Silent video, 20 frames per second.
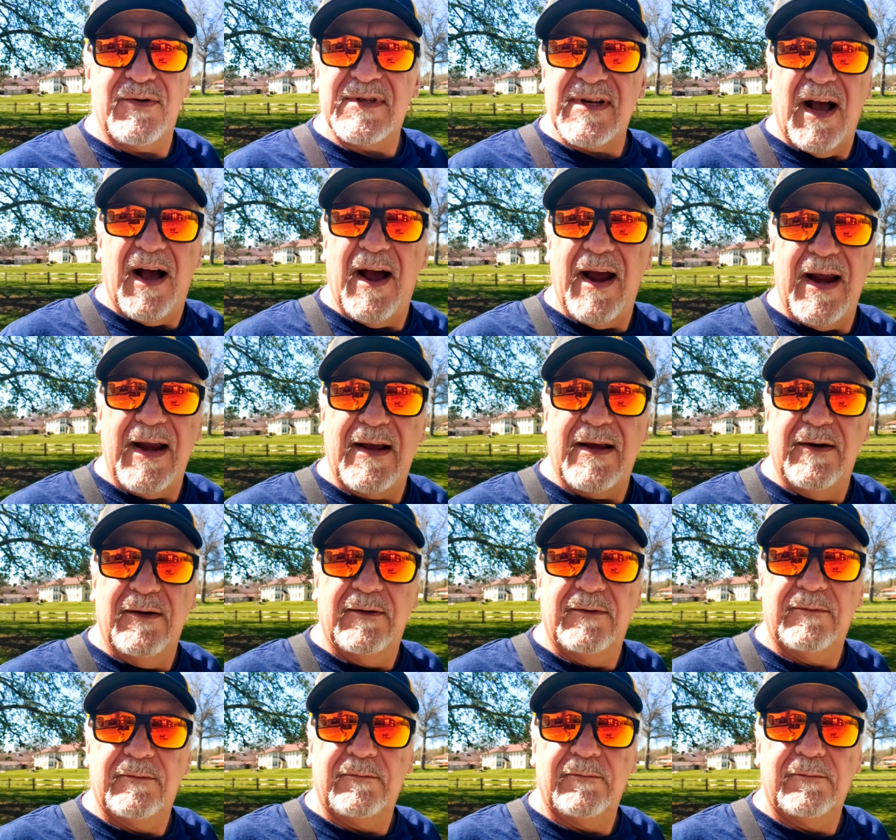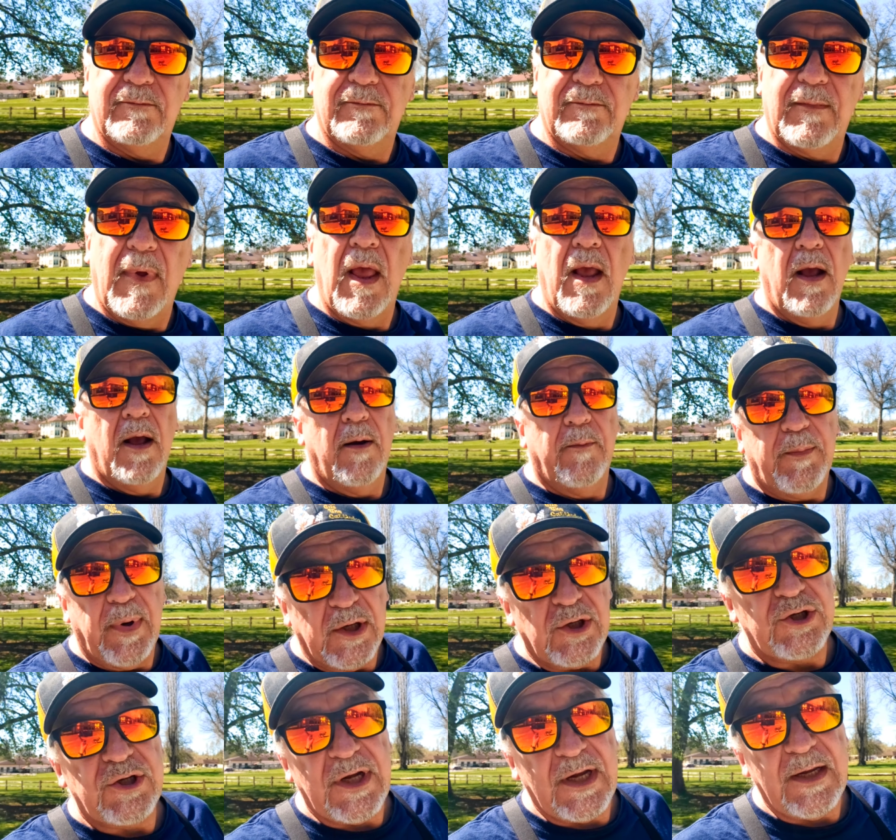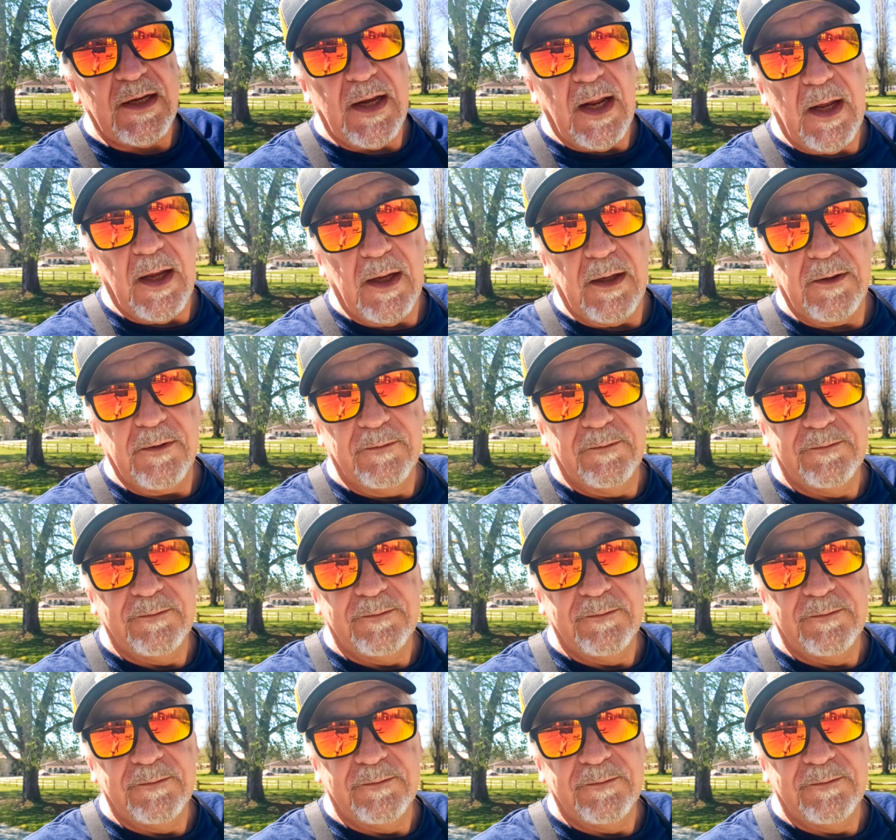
it was a hike, but she did.